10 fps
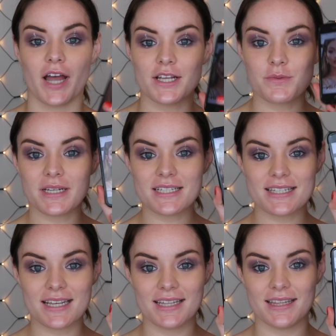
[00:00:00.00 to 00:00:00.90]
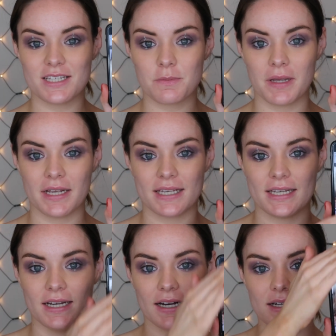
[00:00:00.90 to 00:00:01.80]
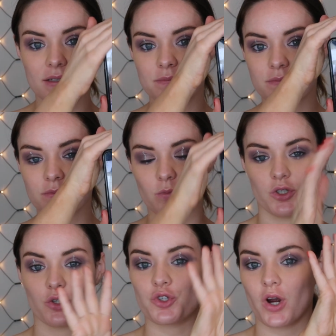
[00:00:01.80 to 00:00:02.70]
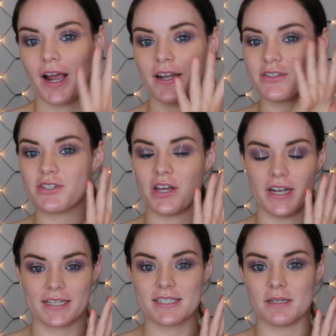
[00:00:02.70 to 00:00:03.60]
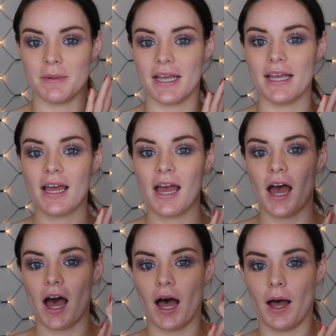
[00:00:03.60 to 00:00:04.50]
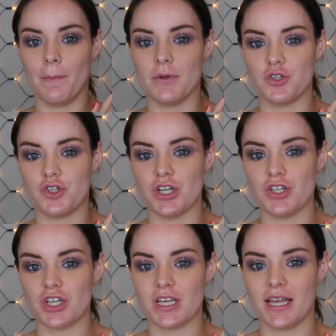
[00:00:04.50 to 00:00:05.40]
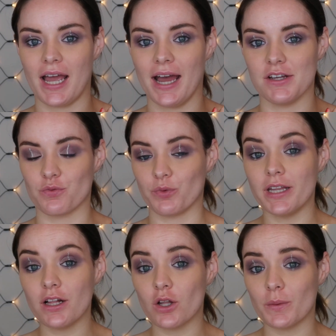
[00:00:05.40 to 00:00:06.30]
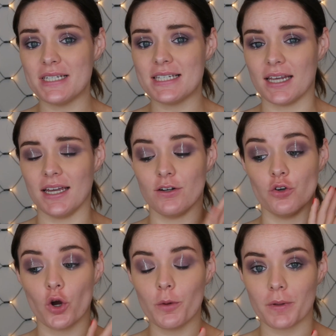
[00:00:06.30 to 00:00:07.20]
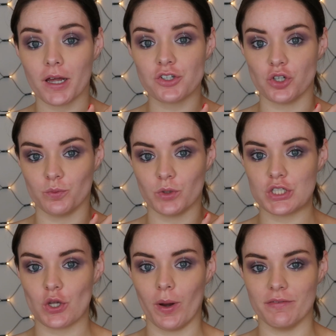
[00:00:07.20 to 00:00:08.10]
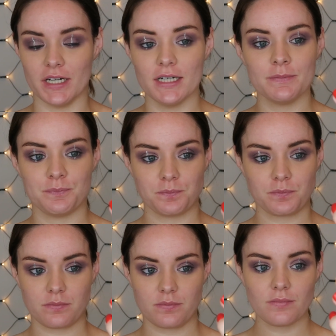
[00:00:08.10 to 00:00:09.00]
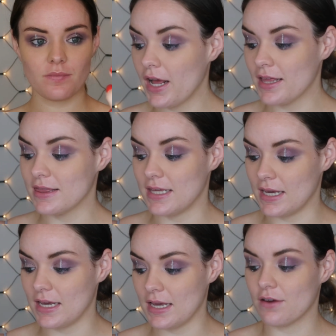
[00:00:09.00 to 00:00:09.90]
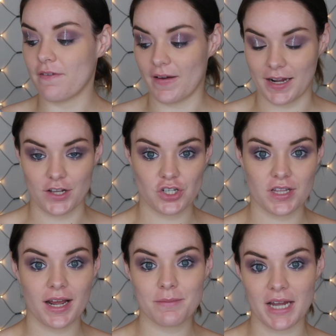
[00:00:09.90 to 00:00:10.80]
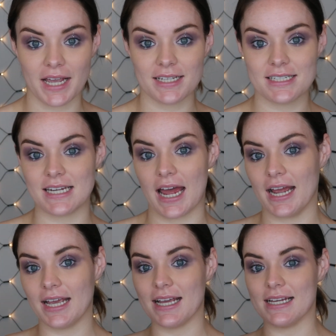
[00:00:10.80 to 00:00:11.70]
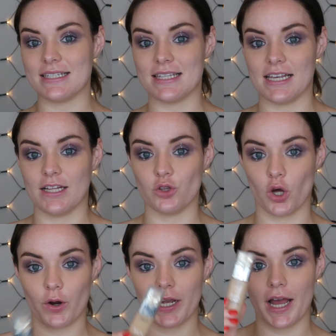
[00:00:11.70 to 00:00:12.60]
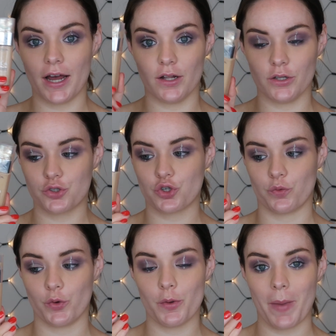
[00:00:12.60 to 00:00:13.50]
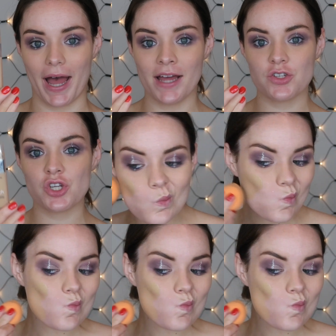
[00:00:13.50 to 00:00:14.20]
so as we can see in this pic here, which I'll try and insert next to me, Gigi has really glowy skin, no blush on whatsoever. The foundation that I'm taking today is the L'Oreal True Match.